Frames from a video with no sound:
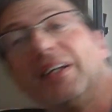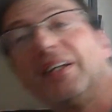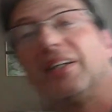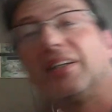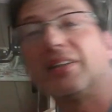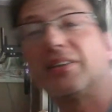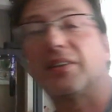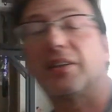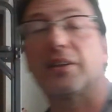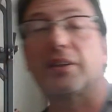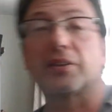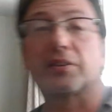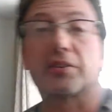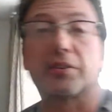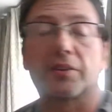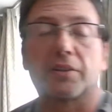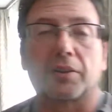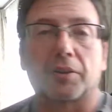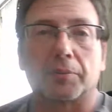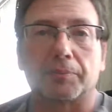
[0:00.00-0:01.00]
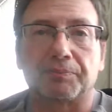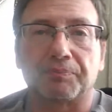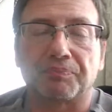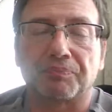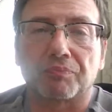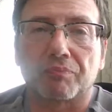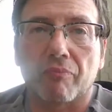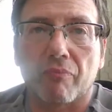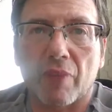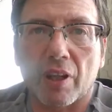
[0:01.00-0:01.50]
There is
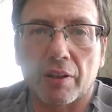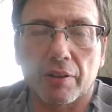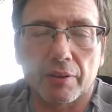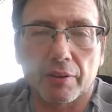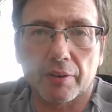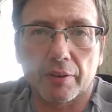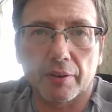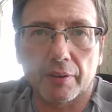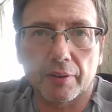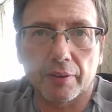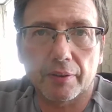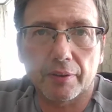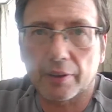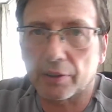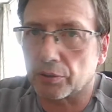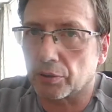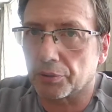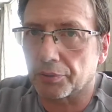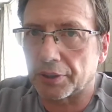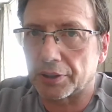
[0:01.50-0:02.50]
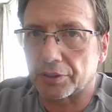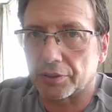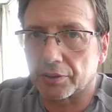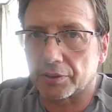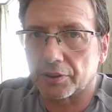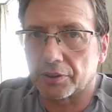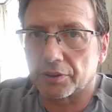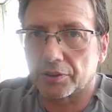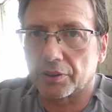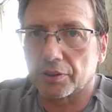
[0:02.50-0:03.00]
there's always
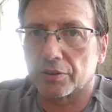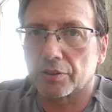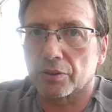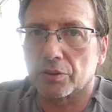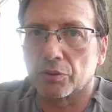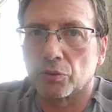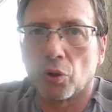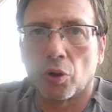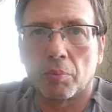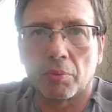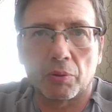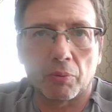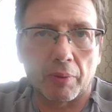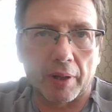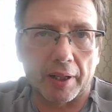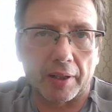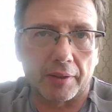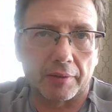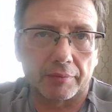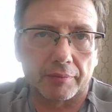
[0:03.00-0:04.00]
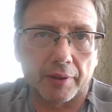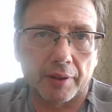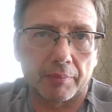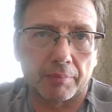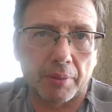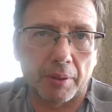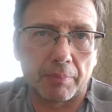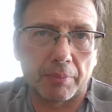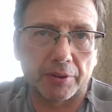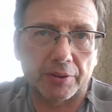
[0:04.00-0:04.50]
this normal way,
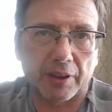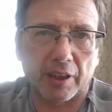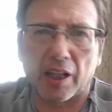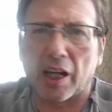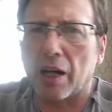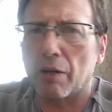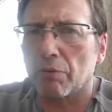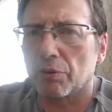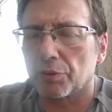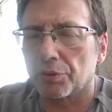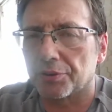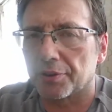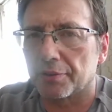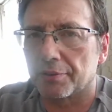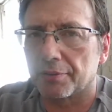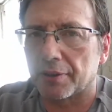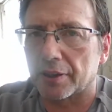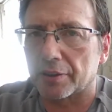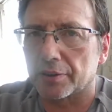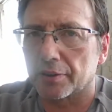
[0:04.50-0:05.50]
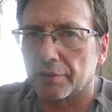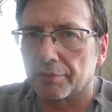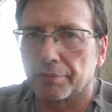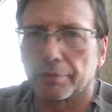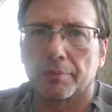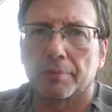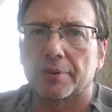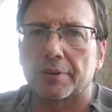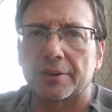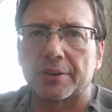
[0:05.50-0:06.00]
and people say I will not invest in
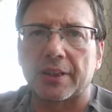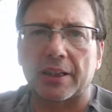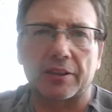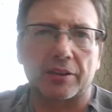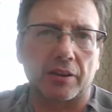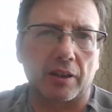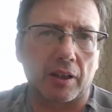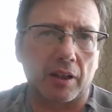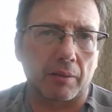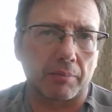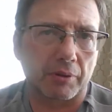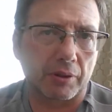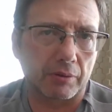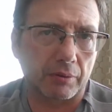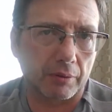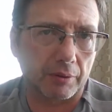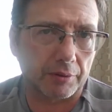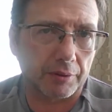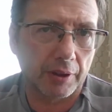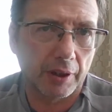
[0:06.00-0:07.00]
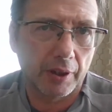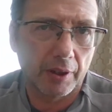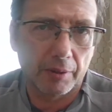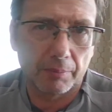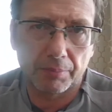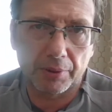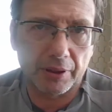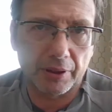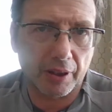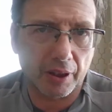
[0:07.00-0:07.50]
for the Tesla because
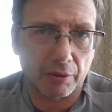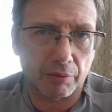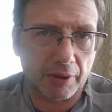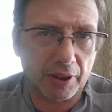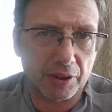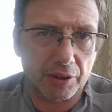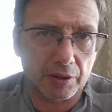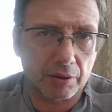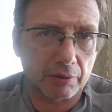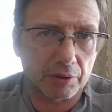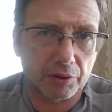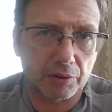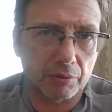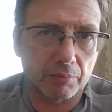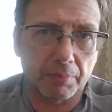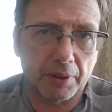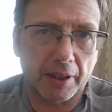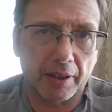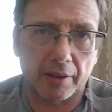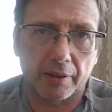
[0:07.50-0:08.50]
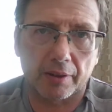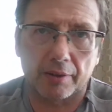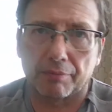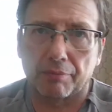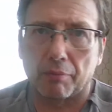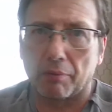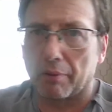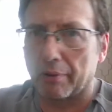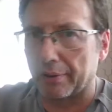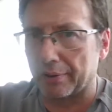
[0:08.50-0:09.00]
PA ratio is too big,
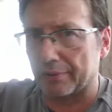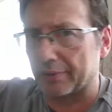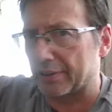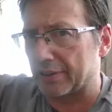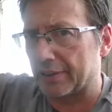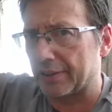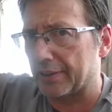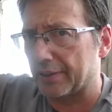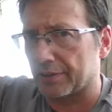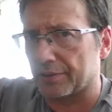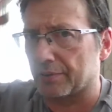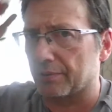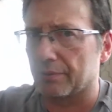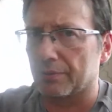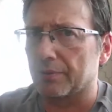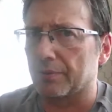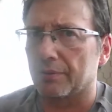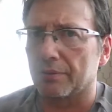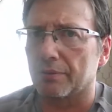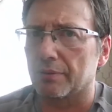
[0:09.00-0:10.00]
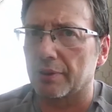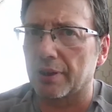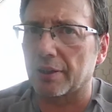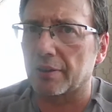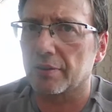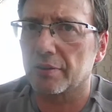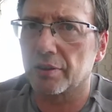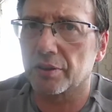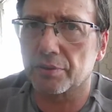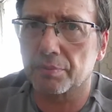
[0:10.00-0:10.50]
400 years to
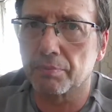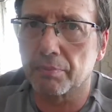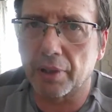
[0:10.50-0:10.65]
get this.